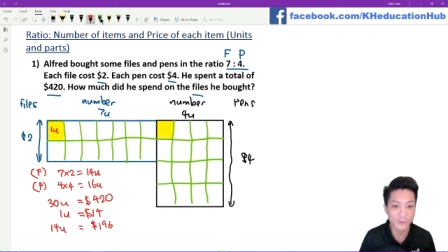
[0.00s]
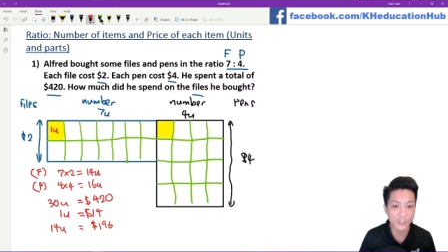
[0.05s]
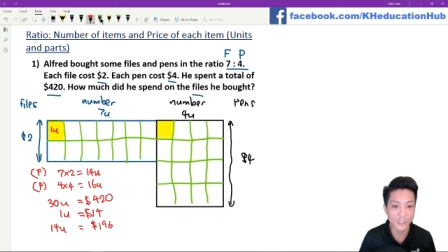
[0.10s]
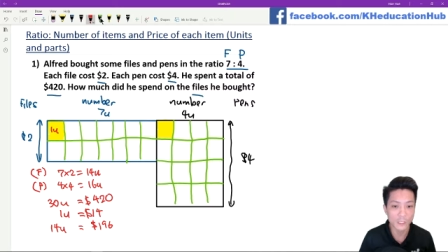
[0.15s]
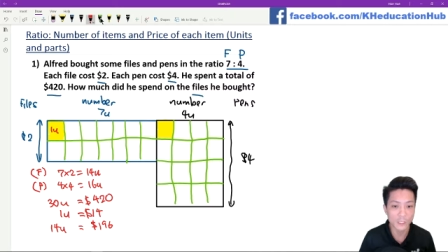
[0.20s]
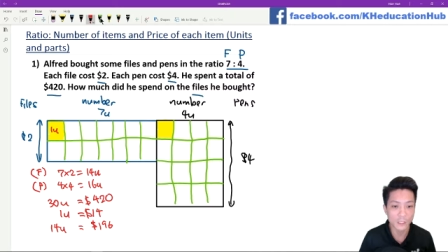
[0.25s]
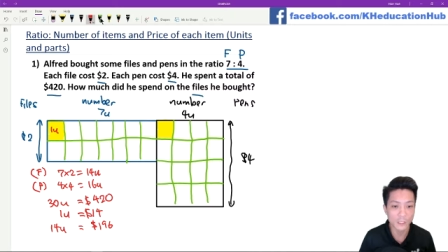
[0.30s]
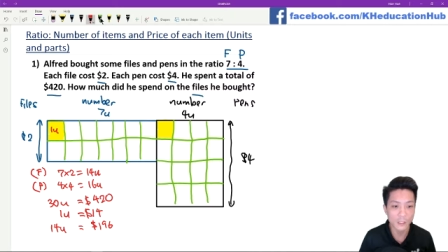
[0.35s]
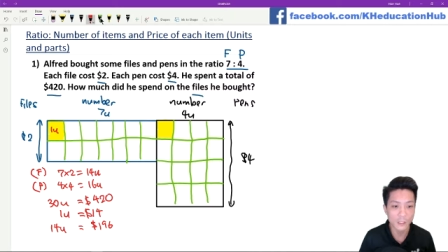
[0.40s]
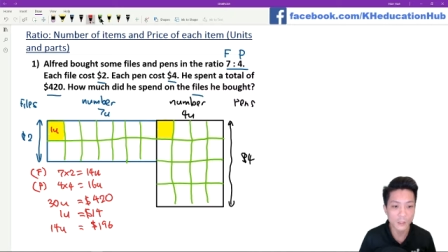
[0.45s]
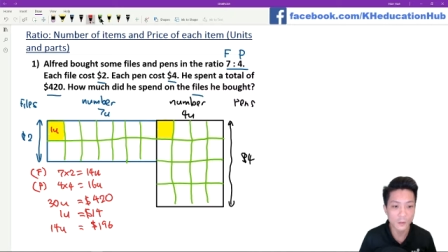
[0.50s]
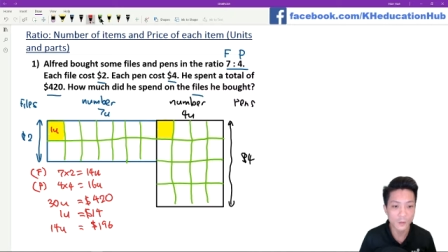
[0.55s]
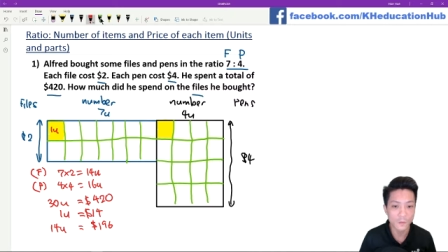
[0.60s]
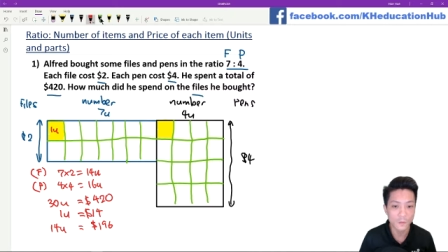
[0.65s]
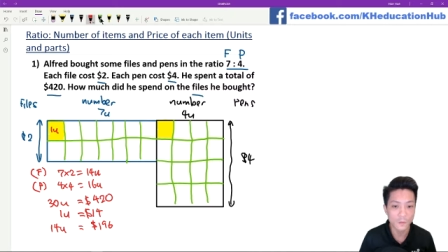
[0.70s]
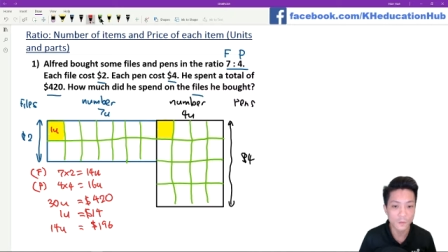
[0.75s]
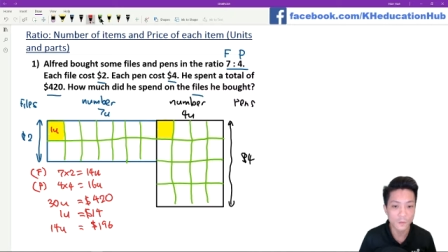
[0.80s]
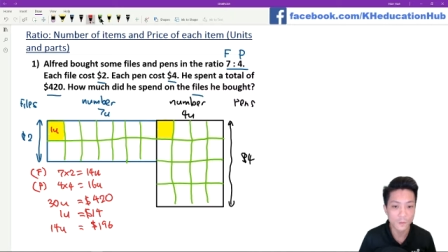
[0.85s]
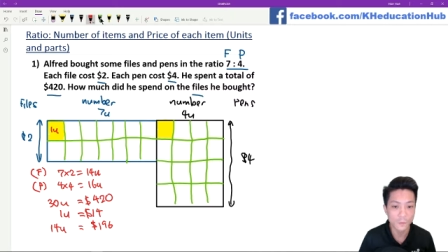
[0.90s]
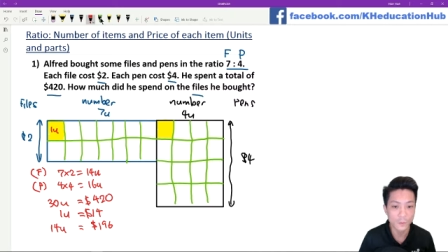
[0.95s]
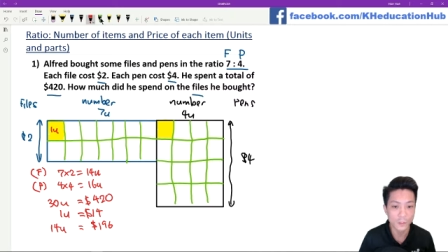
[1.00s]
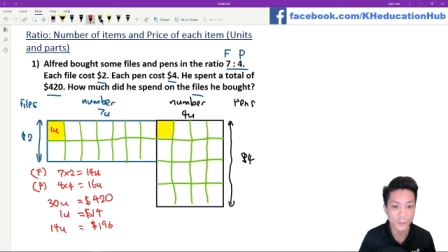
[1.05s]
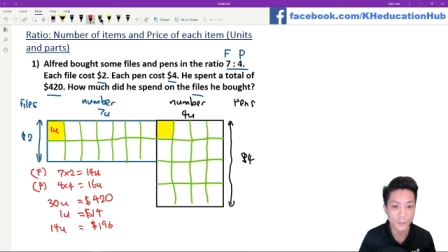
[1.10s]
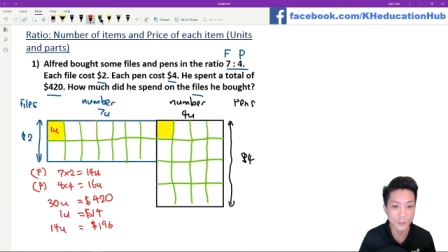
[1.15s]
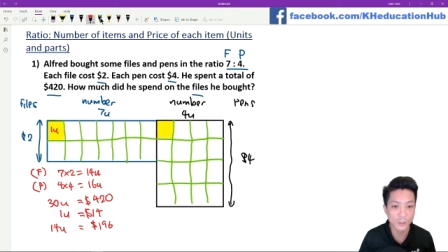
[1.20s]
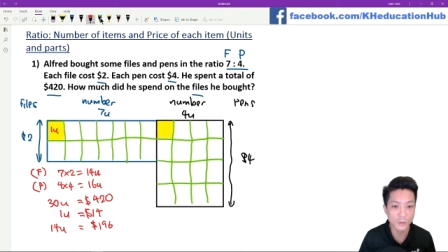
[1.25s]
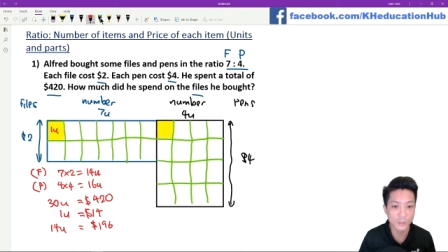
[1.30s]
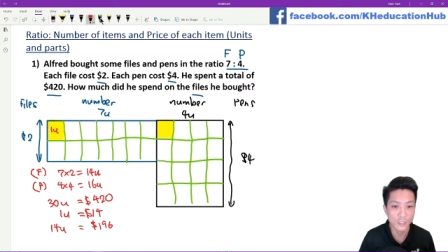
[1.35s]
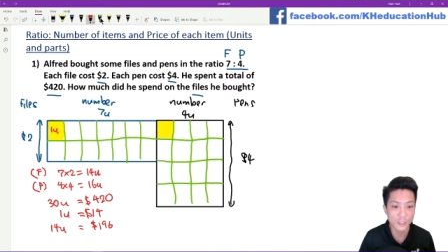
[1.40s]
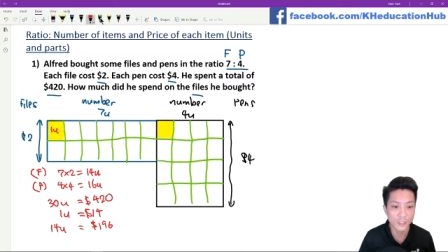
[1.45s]
here, we
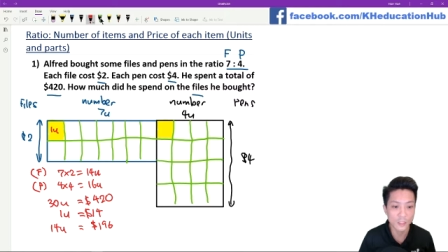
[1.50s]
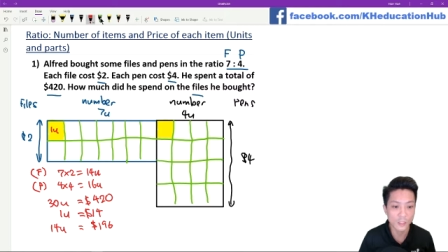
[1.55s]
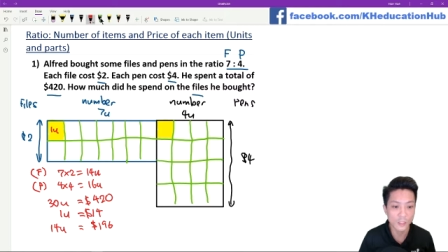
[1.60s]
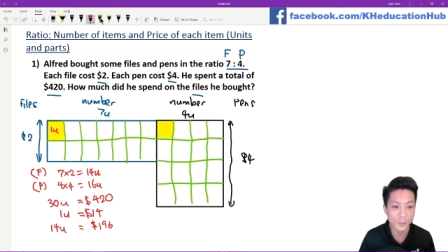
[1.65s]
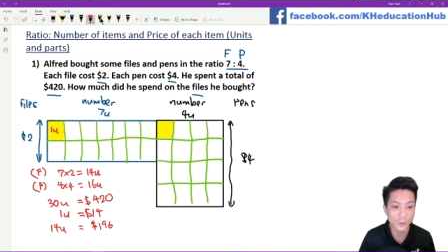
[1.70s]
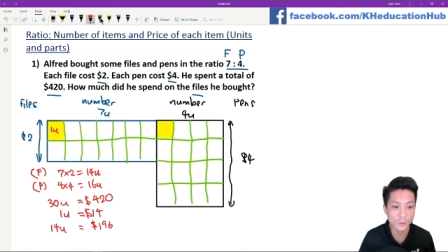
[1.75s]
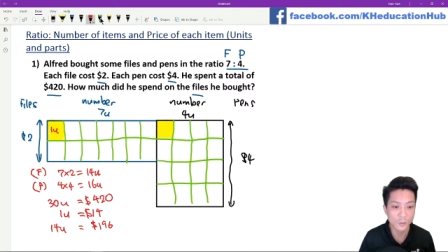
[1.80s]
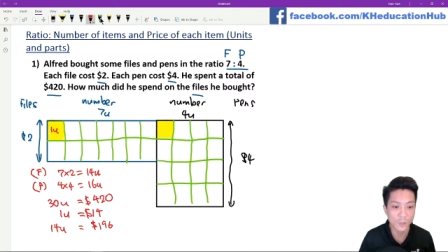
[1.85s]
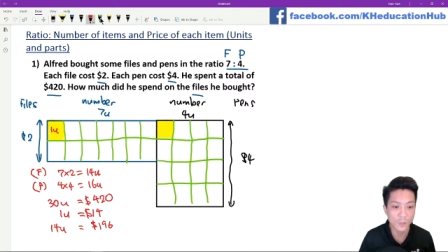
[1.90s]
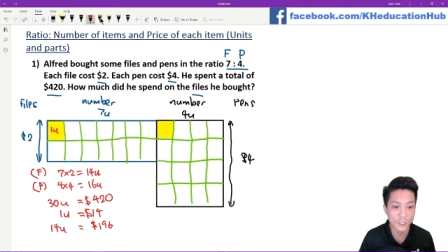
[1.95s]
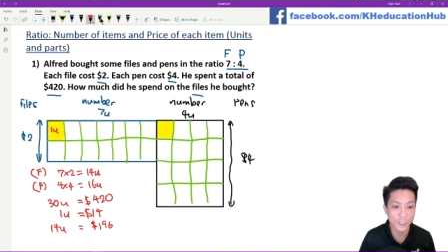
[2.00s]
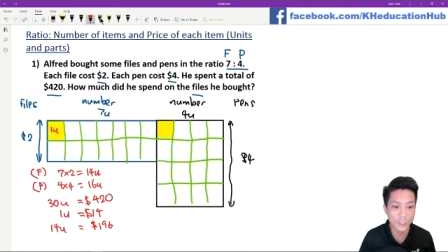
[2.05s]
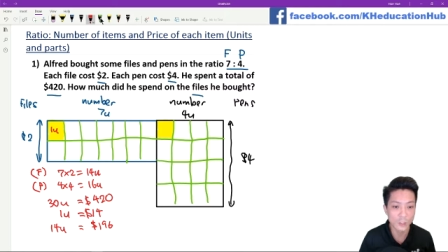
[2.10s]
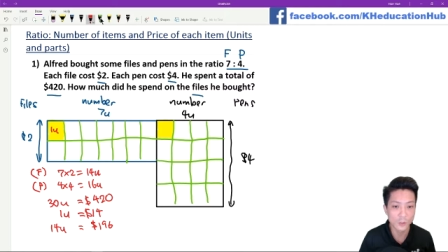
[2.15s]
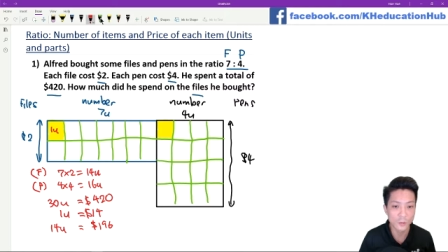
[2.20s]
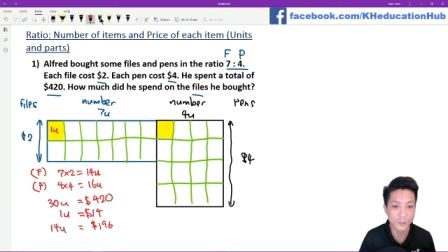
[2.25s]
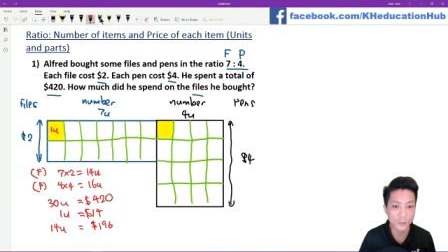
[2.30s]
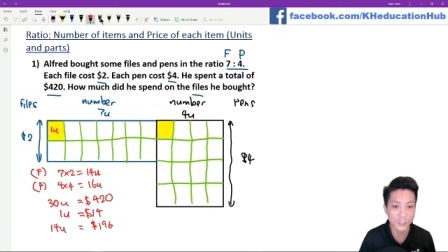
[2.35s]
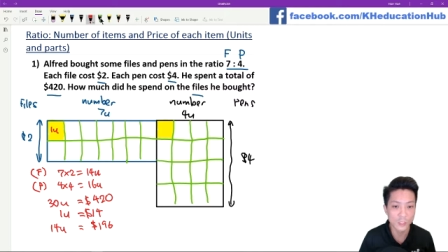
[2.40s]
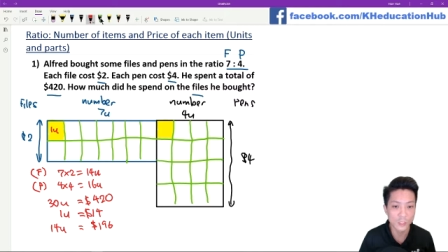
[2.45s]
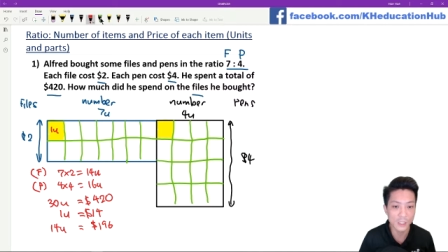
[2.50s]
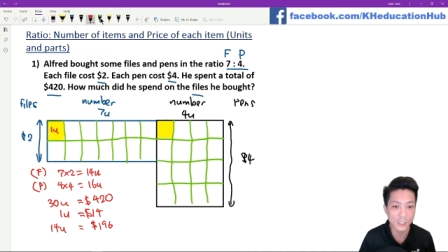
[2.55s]
know that this one unit